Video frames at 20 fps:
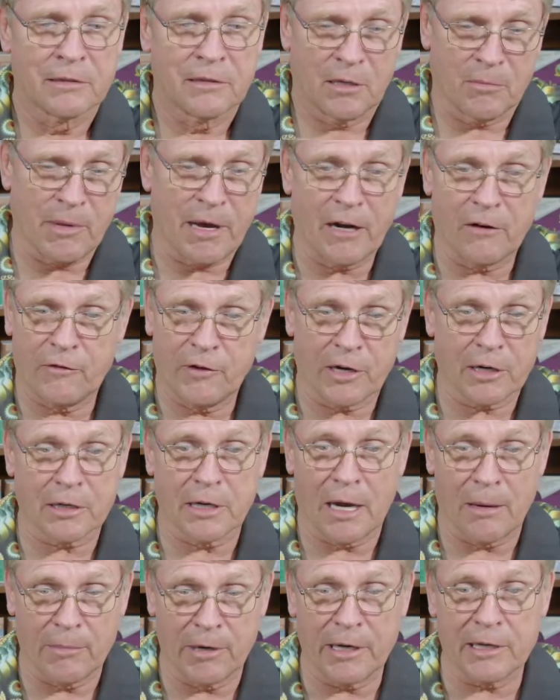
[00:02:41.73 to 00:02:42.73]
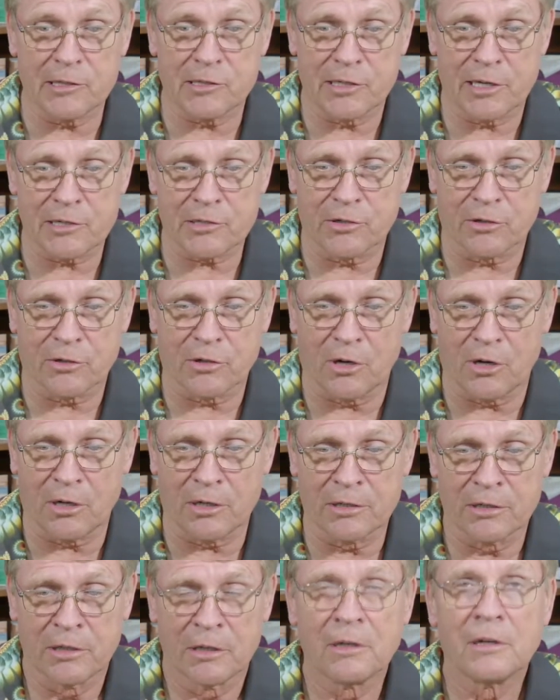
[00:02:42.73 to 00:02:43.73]
They might have had a common ancestor
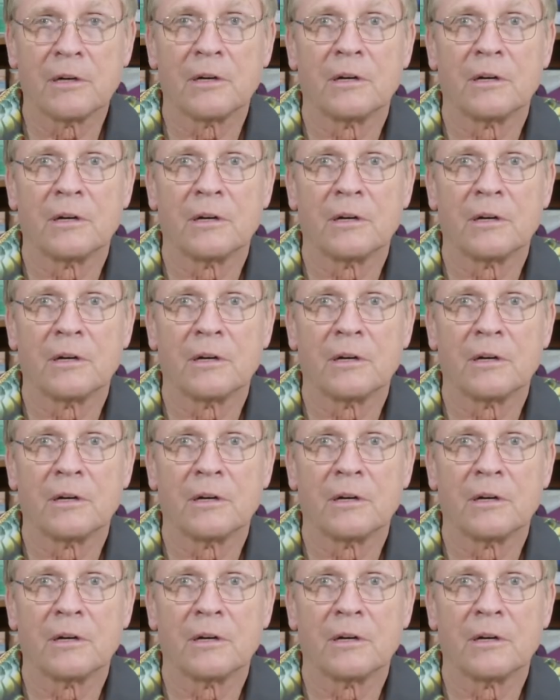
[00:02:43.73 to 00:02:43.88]
called